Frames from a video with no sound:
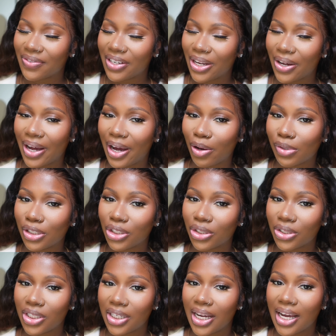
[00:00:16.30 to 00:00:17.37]
video I'll be
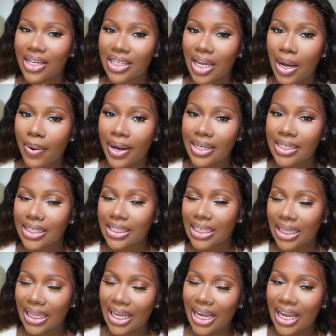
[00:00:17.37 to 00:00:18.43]
showing you guys how I
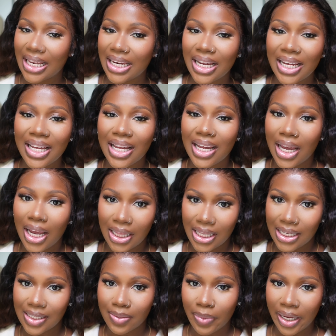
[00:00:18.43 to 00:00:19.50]
slayed
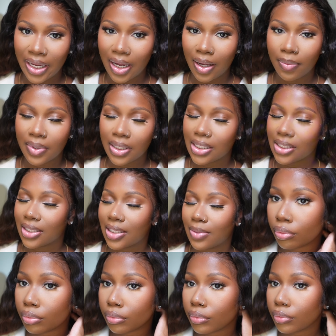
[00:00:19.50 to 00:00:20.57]
this makeup. This is
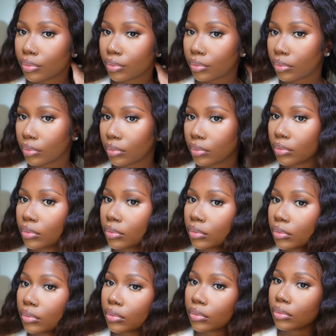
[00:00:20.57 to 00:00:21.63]
my new makeup
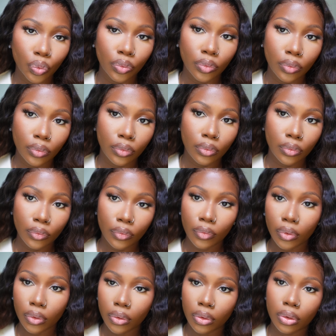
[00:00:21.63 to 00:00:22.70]
technique and I want to show you
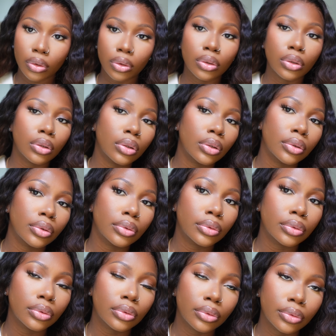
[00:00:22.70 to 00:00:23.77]
guys how I've just
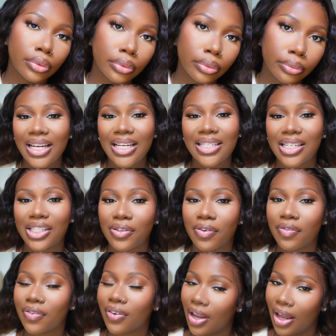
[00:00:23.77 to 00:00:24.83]
achieved such a
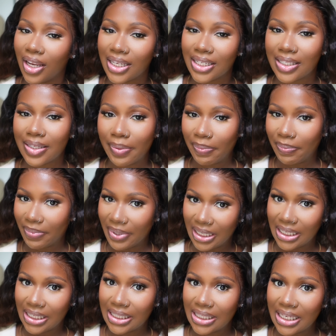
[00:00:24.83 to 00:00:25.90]
flawless
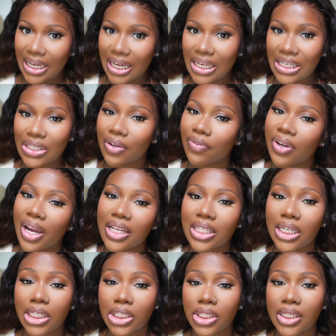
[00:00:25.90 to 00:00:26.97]
beat. So if you guys
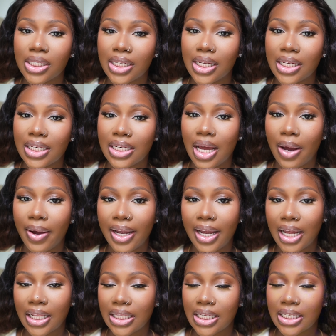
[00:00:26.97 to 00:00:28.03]
are interested in how I
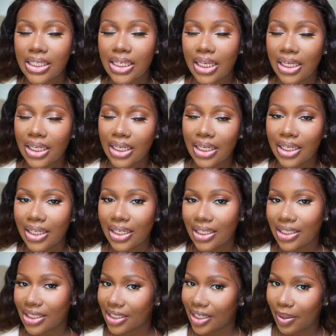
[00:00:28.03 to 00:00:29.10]
got this look,
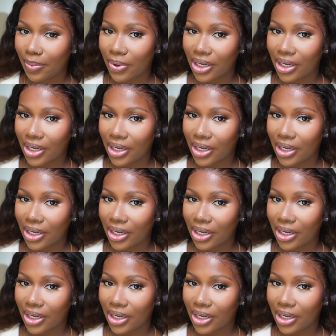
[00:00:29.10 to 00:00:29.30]
just keep